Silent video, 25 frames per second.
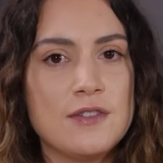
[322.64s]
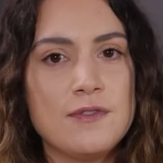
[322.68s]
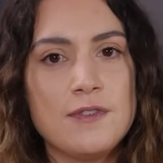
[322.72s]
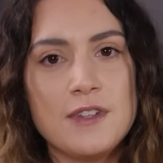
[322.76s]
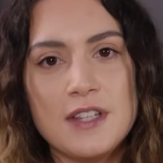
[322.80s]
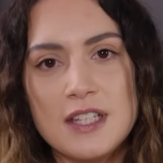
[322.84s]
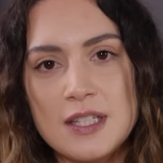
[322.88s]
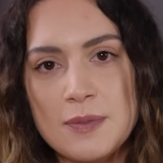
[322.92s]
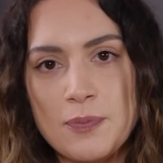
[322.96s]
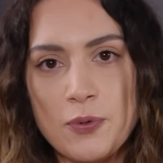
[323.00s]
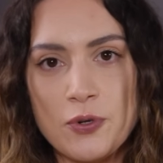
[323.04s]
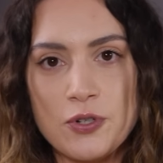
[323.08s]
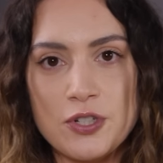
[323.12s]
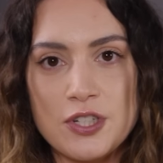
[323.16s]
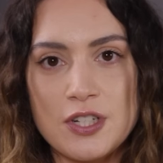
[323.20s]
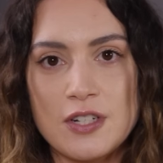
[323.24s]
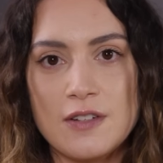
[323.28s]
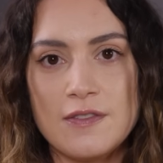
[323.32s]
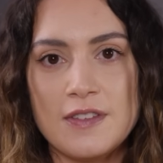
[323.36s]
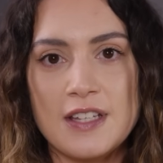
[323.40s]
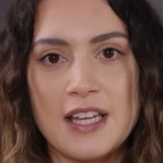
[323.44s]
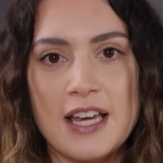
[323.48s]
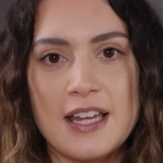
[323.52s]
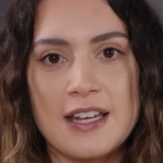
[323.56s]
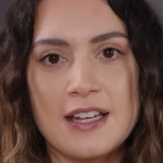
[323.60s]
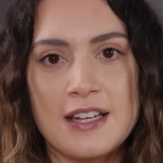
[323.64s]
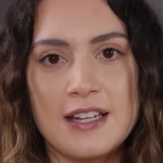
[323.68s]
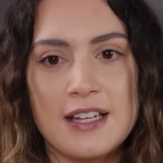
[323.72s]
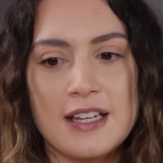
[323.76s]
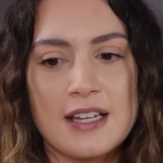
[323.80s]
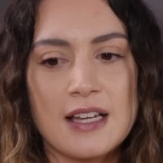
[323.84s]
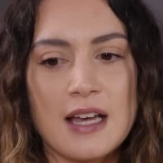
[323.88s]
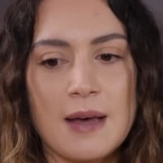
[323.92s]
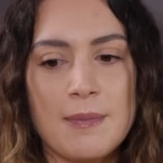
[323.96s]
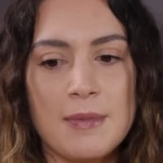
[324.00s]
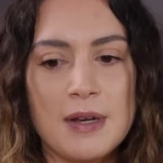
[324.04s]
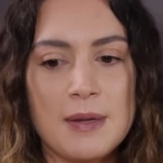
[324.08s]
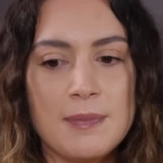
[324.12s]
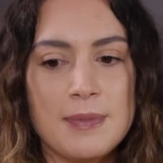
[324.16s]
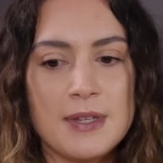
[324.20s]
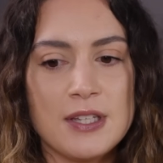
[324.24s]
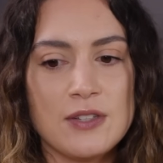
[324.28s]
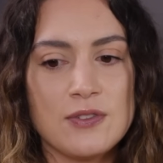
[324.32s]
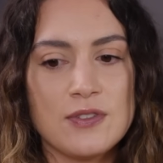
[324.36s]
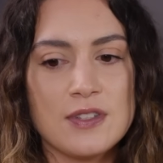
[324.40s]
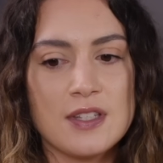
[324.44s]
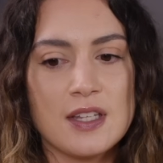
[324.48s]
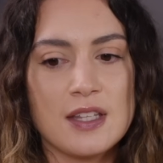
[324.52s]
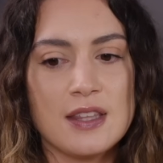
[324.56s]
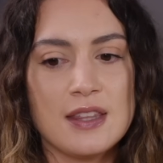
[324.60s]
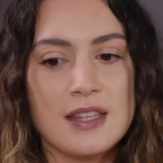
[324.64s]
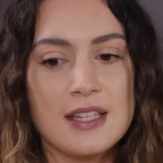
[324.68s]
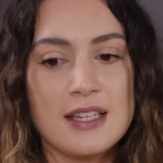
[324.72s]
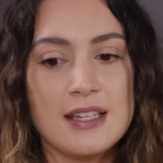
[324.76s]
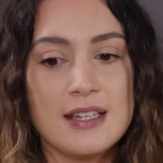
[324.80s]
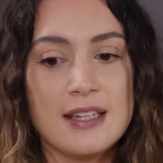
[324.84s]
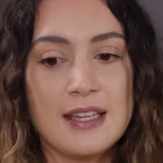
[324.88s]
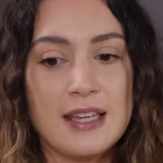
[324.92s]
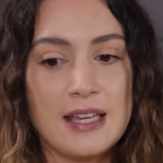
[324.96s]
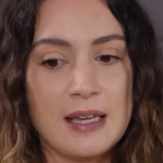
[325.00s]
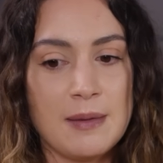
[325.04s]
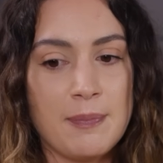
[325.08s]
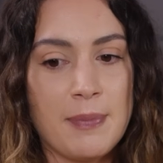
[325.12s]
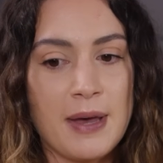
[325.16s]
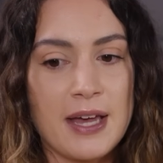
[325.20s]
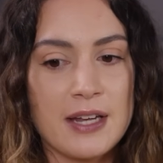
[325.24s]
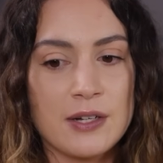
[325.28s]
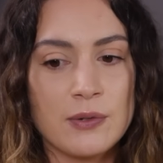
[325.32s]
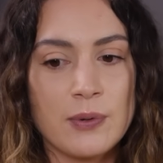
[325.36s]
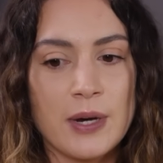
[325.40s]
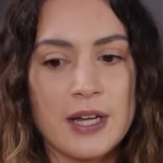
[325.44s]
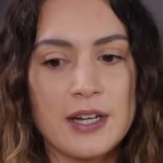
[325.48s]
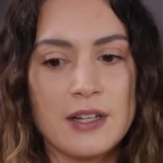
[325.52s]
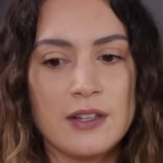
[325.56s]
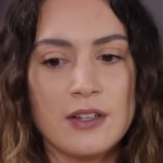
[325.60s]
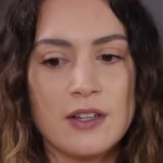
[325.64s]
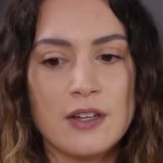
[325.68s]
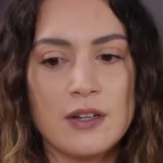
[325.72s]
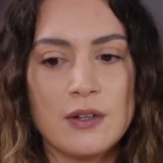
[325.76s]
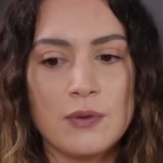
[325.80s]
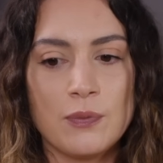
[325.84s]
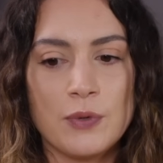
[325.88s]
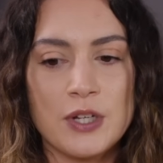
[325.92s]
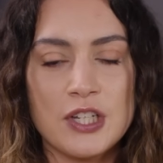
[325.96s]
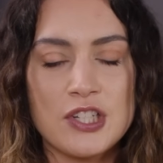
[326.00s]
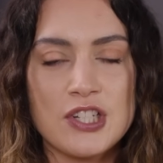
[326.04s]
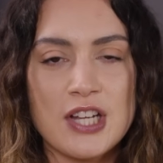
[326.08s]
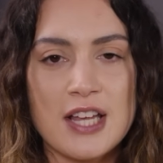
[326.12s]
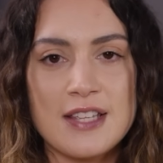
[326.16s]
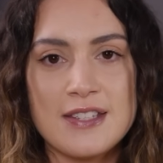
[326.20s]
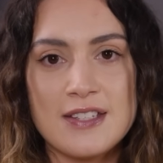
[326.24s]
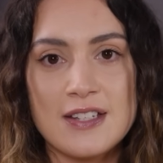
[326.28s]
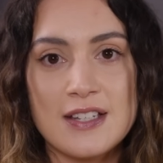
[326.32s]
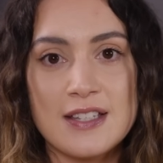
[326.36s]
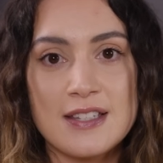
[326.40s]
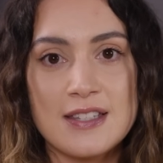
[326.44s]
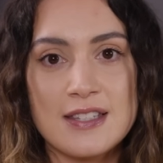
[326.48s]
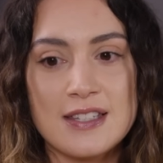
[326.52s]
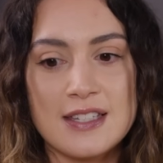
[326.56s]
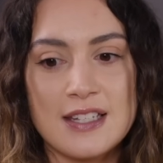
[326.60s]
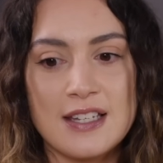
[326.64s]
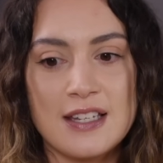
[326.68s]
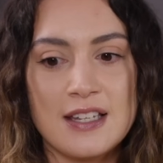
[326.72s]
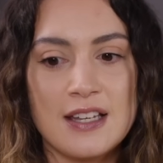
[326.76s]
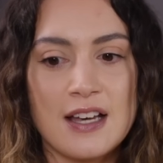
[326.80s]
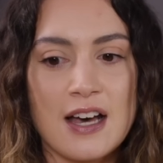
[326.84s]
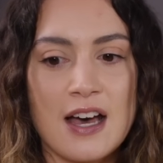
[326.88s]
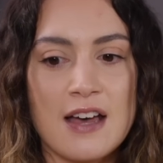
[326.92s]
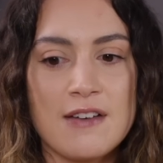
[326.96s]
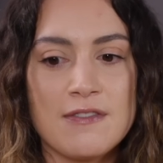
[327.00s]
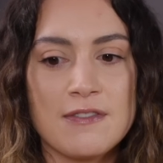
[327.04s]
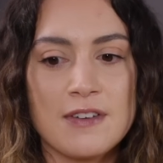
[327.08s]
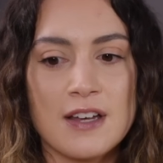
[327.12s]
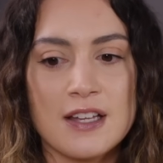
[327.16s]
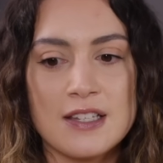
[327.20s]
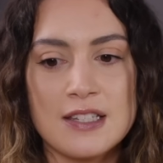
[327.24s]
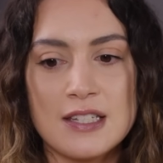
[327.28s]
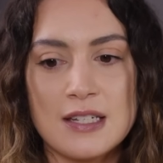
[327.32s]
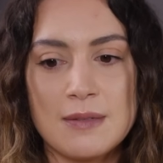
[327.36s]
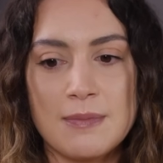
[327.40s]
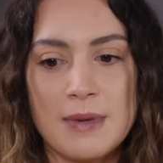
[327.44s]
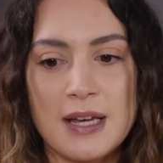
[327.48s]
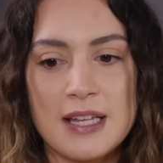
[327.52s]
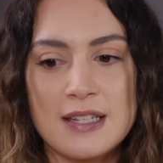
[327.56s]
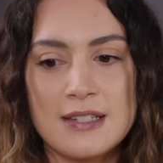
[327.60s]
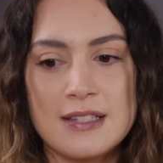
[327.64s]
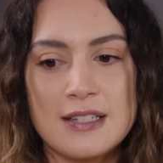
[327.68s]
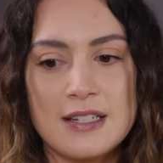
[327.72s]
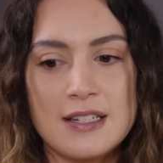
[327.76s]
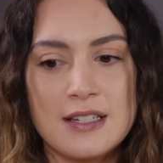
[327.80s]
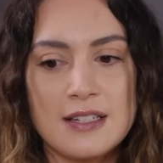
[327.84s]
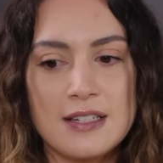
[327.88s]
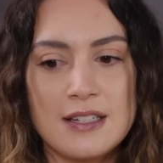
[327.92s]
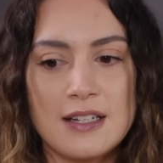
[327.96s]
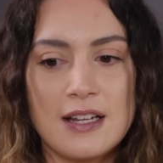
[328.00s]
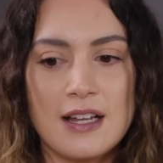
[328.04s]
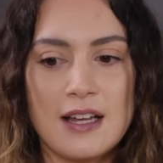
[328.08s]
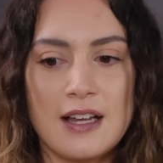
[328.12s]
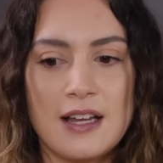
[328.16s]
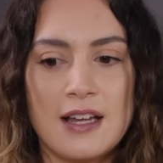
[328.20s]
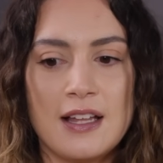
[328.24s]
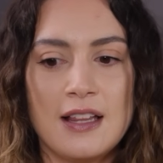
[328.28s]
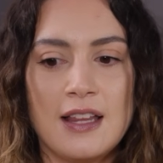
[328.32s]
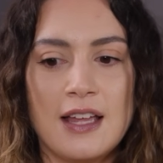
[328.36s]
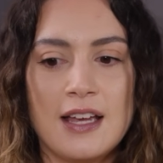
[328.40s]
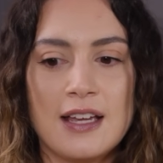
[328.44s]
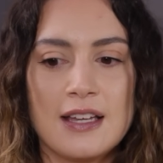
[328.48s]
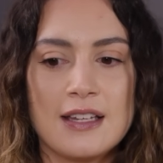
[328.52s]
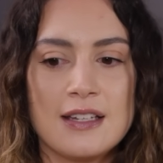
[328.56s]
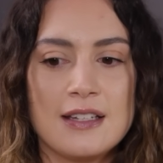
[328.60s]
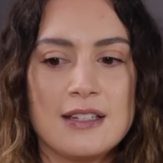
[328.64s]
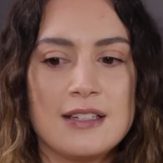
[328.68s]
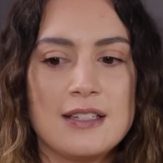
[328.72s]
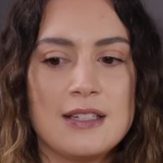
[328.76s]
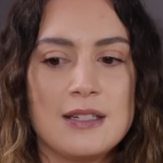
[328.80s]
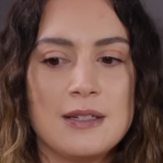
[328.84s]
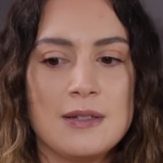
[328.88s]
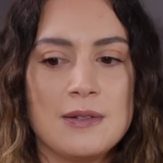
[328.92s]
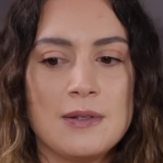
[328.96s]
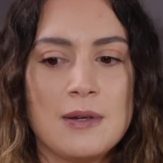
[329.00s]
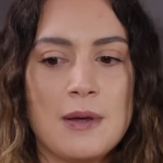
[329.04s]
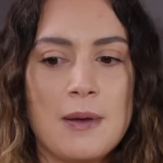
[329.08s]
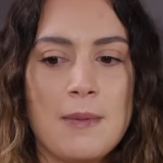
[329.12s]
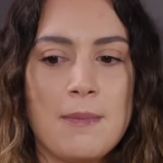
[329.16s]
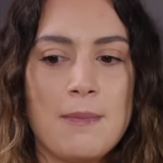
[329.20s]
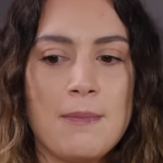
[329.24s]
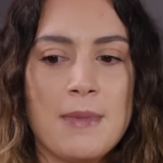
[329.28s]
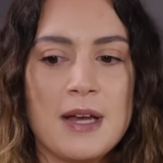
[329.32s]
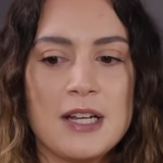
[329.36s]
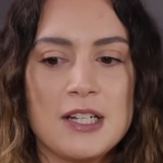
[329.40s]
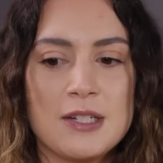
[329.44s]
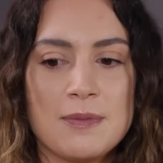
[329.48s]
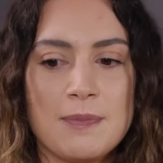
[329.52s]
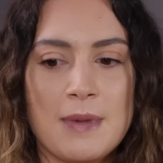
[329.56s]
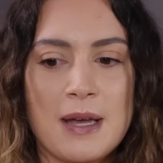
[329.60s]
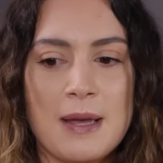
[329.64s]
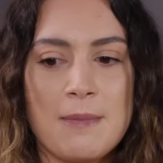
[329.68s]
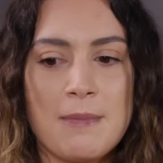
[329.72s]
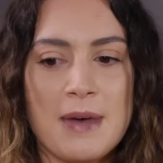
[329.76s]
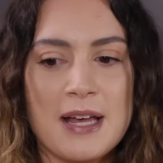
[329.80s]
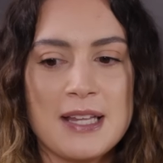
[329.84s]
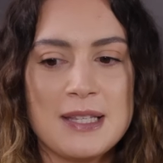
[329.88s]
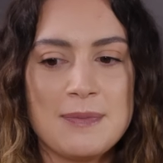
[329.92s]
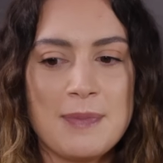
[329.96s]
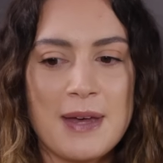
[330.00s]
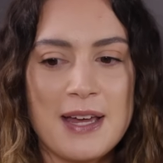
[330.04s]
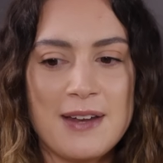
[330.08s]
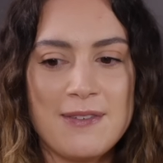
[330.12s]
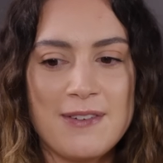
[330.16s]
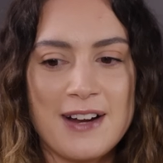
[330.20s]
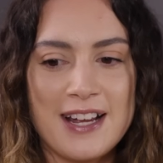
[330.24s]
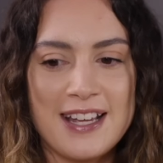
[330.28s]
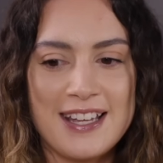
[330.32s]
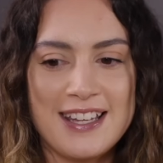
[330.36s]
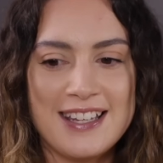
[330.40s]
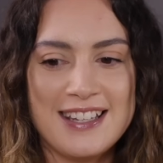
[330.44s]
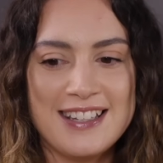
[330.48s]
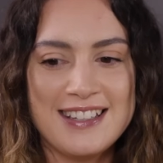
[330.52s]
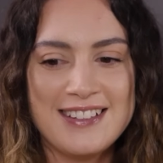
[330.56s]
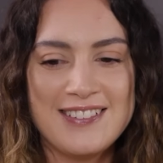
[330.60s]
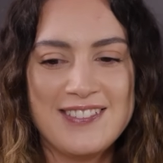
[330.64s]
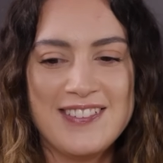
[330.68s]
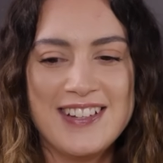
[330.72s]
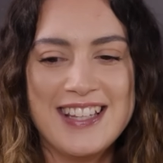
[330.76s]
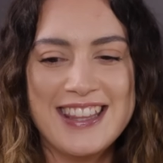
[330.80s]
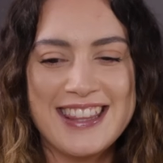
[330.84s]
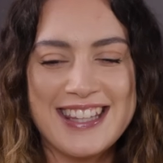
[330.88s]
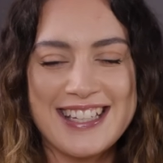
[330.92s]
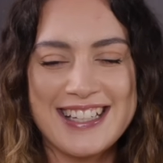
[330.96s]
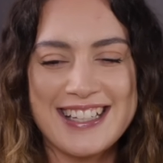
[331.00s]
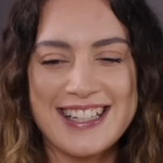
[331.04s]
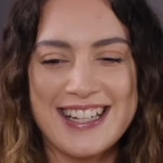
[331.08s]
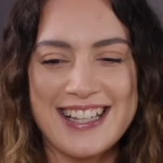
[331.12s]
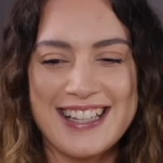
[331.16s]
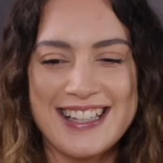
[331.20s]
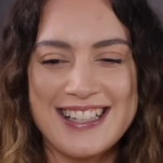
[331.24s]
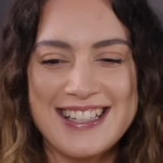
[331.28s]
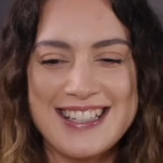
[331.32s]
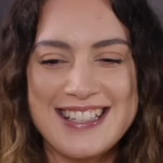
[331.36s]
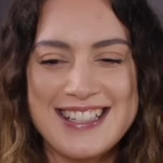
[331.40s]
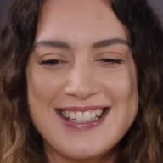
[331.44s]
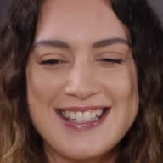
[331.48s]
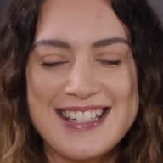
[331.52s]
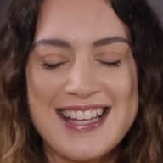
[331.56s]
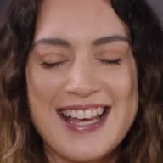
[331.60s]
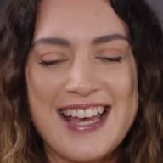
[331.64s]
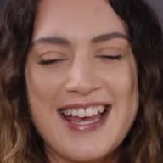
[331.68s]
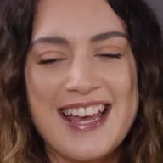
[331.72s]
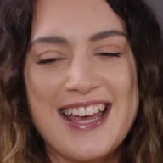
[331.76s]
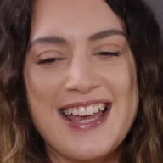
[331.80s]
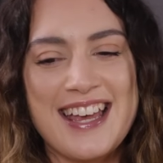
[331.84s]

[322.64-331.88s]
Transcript: So for this portion of the editing, I'm going to be using the keypad quite a lot, which as you can see, I've customized it. I like it to match my mouse pad right here with the colors.